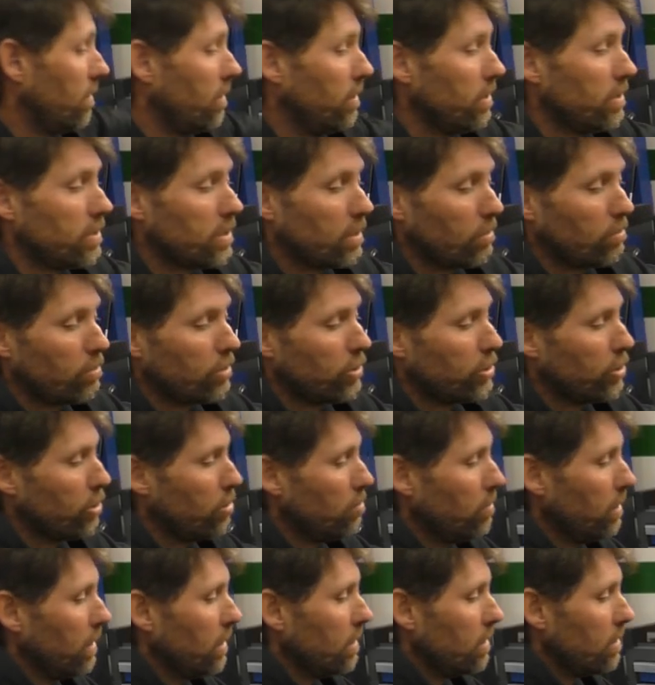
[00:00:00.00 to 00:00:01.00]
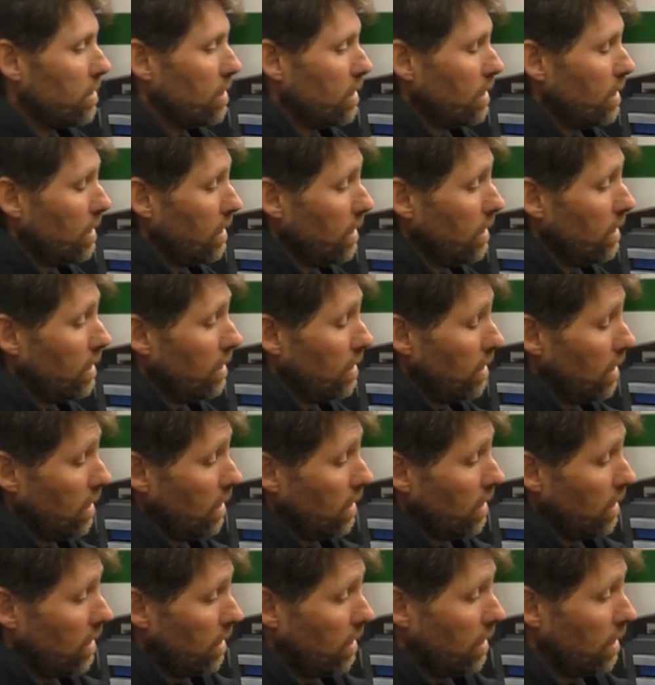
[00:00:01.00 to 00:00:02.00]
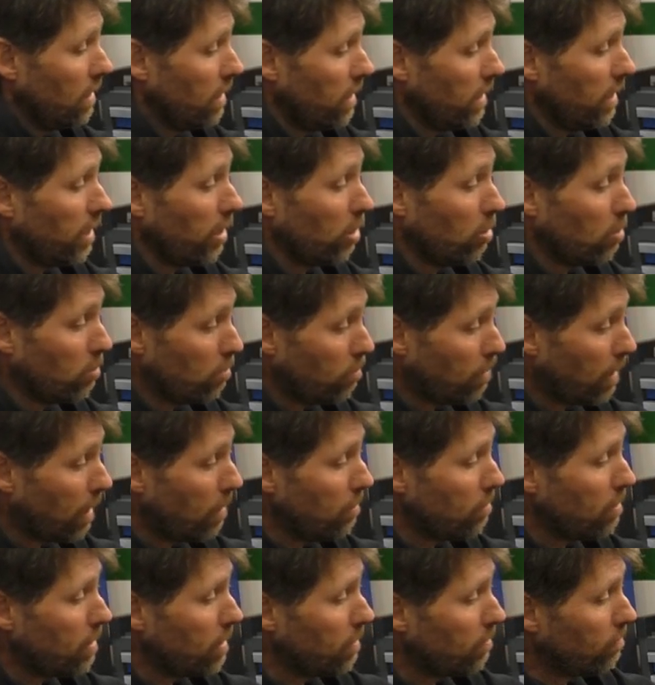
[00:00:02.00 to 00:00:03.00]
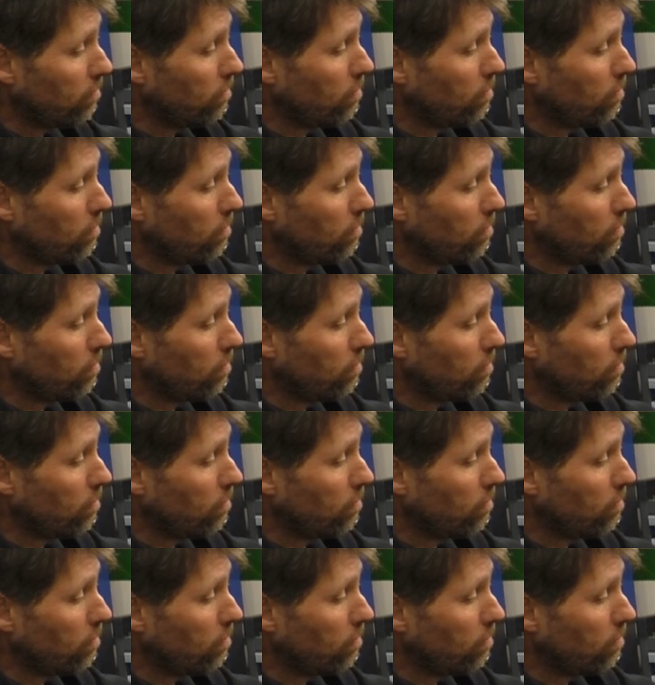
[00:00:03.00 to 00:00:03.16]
This I'm presuming is the helm pump.